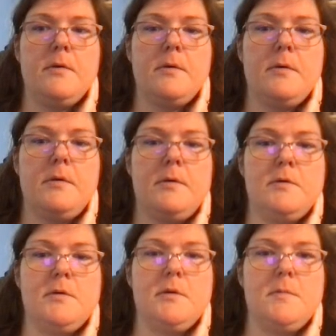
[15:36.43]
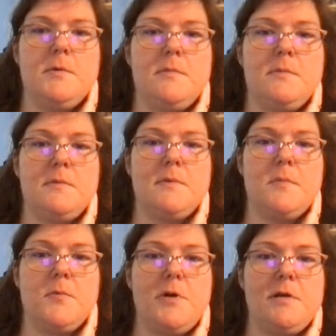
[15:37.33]
Okay, so I can put
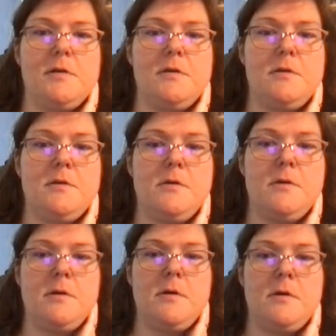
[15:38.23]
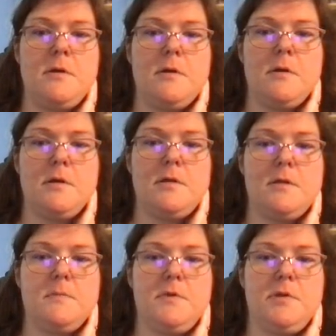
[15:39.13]
my brand like
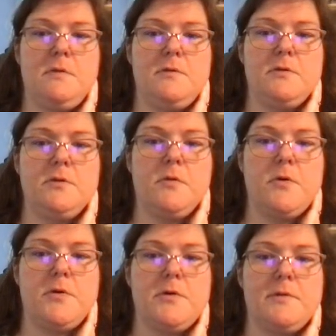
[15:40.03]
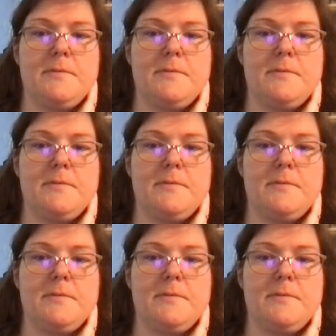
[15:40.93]
down below in the corner.